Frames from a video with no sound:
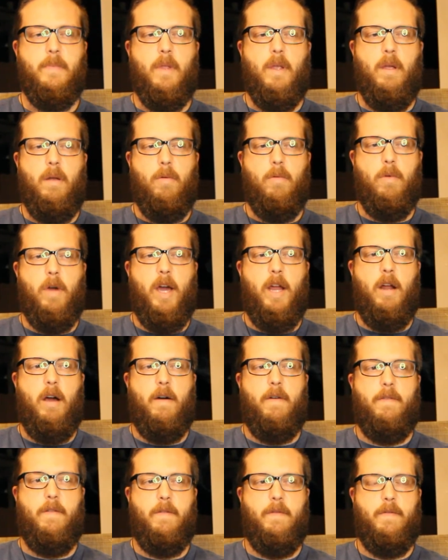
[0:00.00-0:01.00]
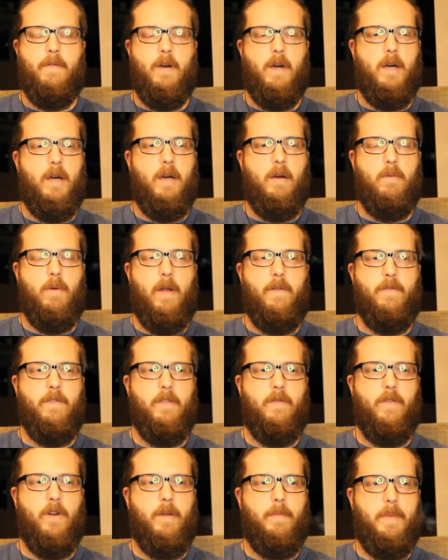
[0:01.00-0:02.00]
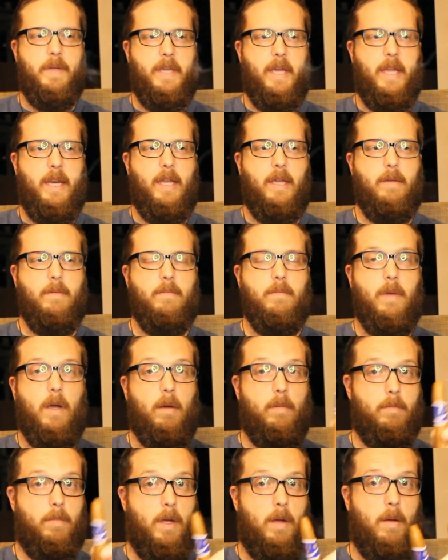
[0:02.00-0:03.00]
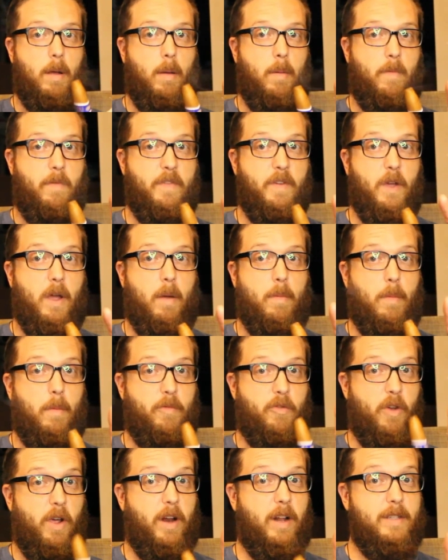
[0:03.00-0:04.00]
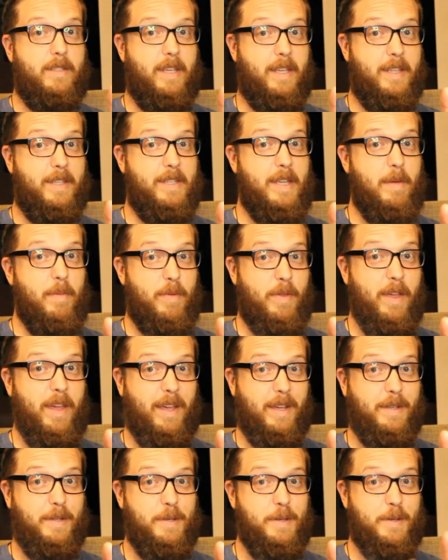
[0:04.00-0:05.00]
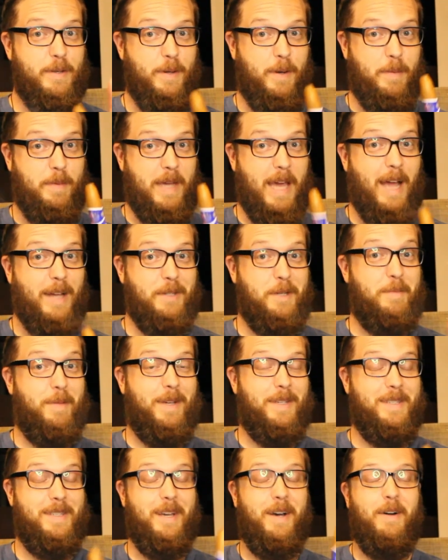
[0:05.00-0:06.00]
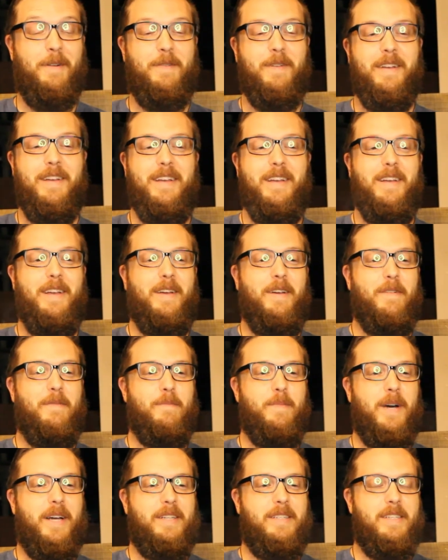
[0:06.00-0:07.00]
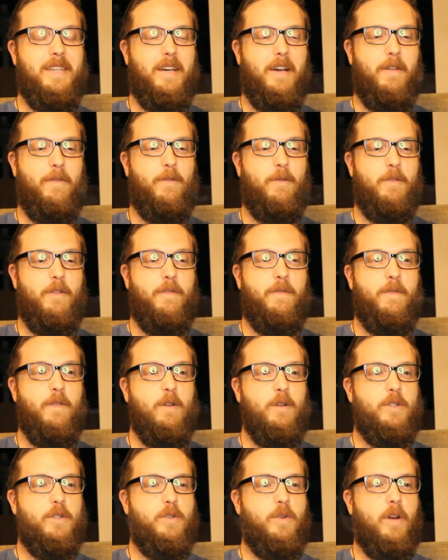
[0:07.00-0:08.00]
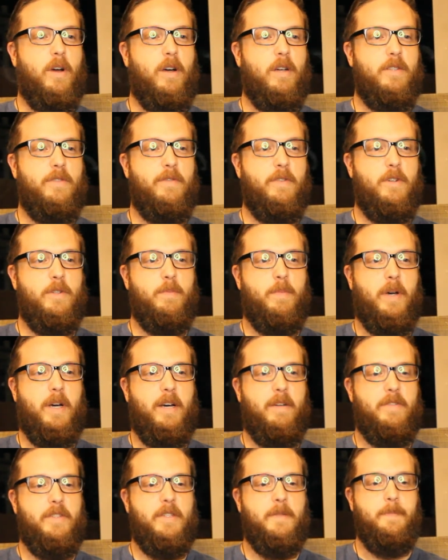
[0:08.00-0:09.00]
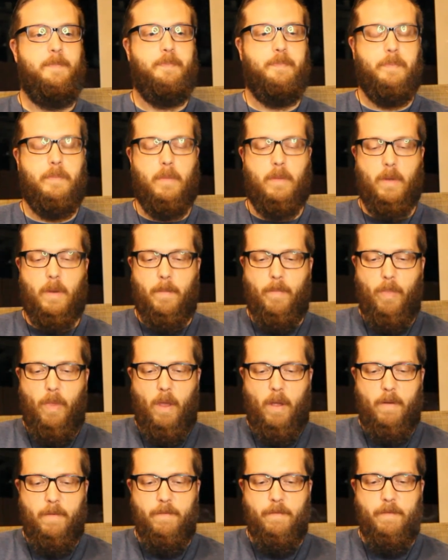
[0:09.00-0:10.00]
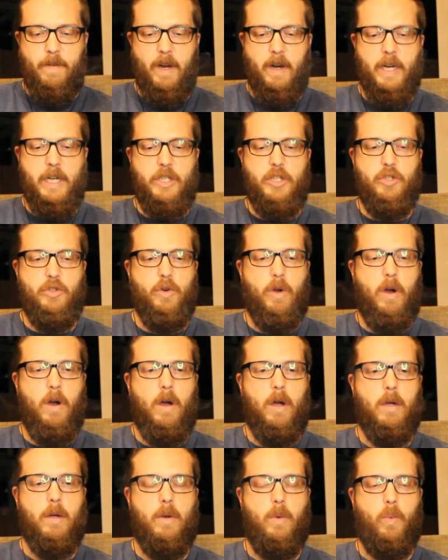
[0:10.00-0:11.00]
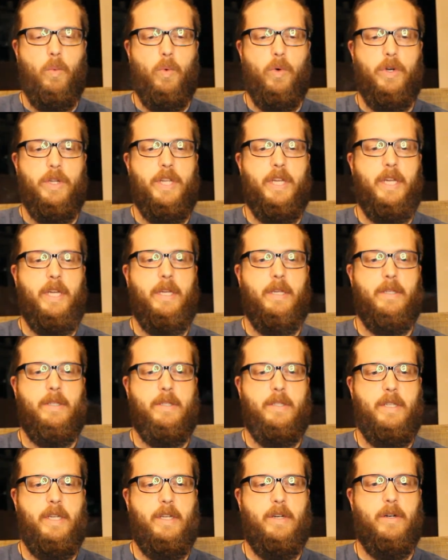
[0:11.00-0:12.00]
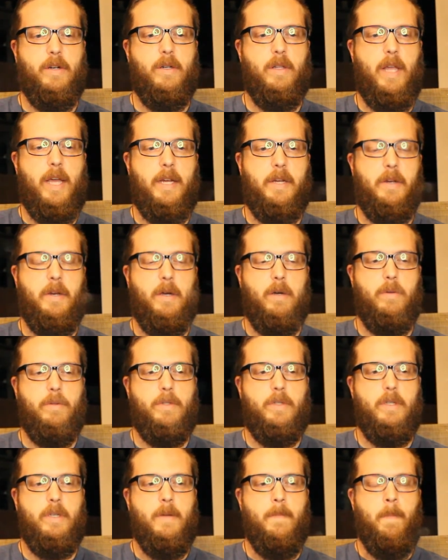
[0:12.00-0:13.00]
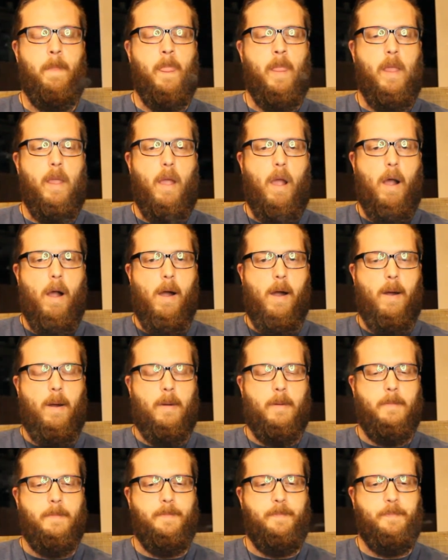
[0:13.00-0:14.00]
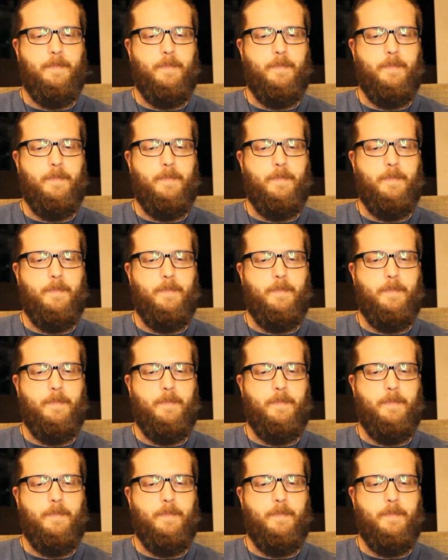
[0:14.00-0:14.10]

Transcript: right off of right from the very beginning. I'm trying not to say the same thing, so I'm catching myself. But from the first draws, first puffs, very strong woody cedar-like notes. Again,